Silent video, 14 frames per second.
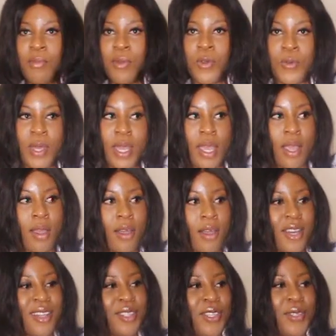I'm going
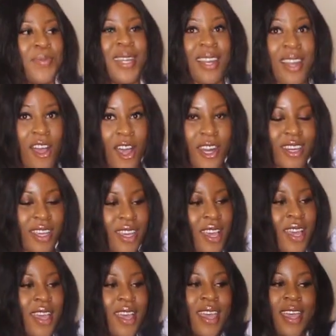to Milan,
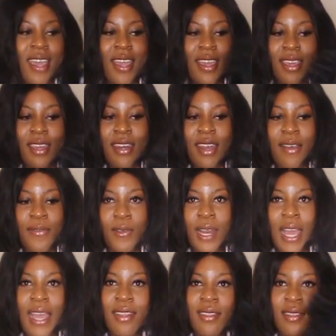and I feel like